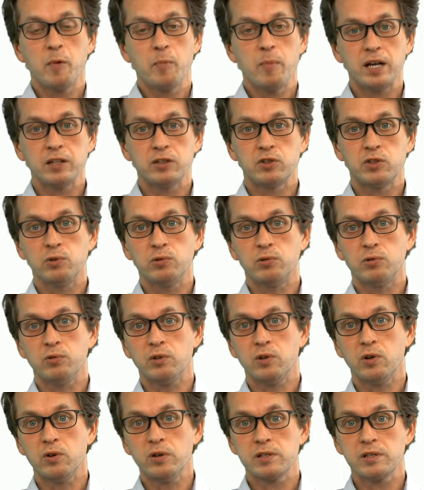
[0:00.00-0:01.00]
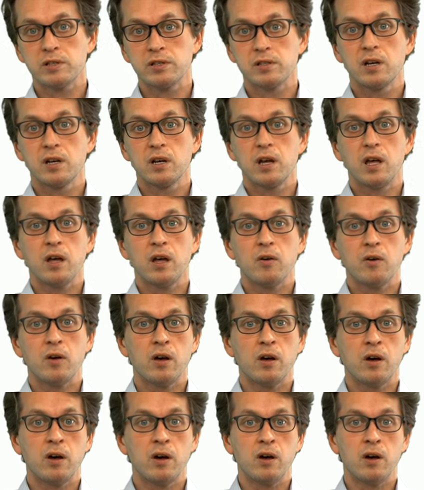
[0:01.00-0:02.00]
But due to noise,
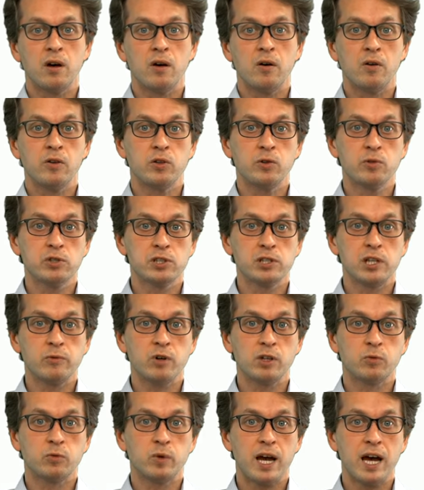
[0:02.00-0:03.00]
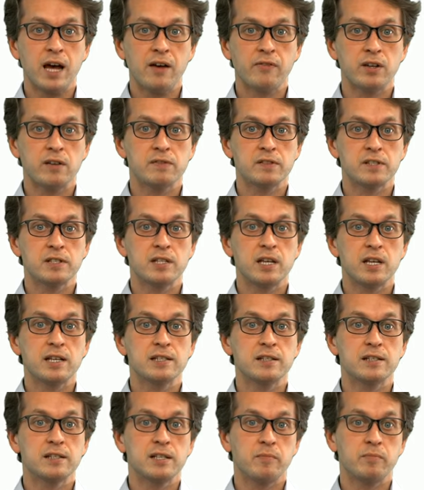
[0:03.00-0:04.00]
uh, usually what we have is,
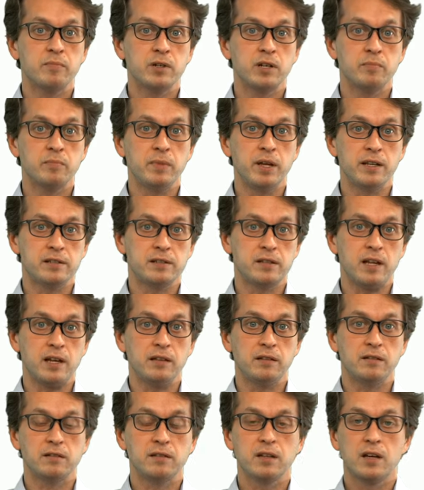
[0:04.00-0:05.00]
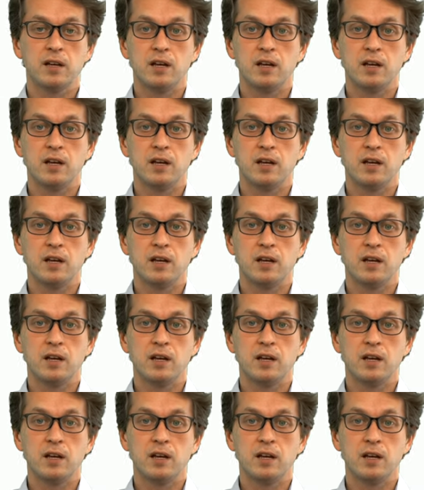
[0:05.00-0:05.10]
is some mixed state.